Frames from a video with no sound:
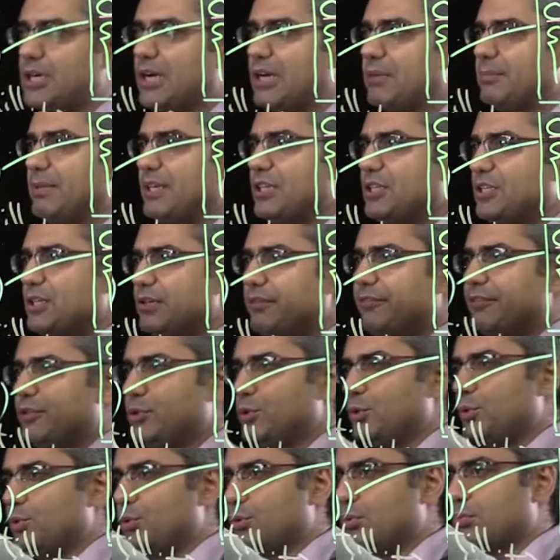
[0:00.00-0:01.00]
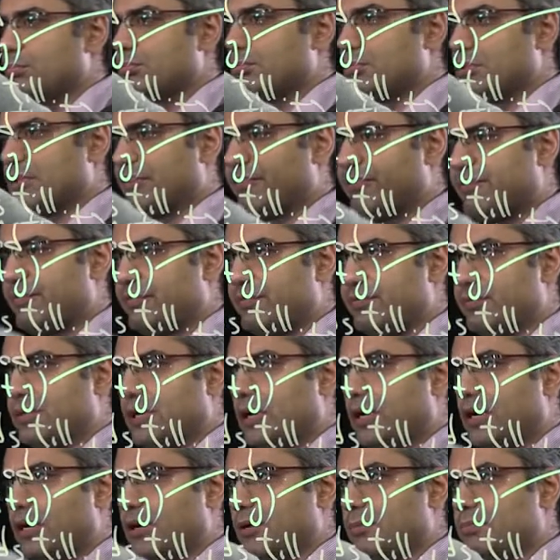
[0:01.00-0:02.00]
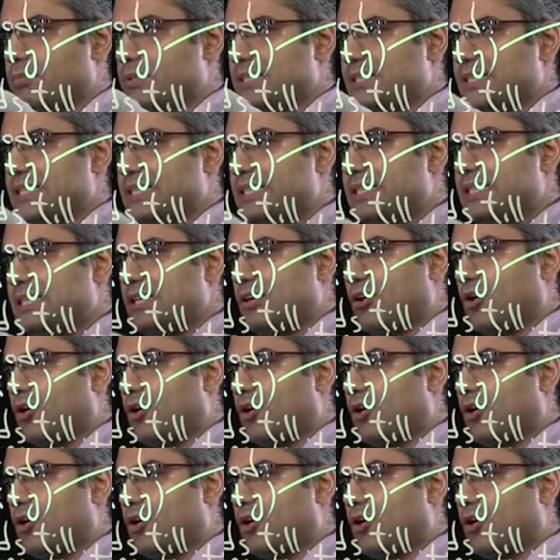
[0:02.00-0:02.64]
I may give you the C,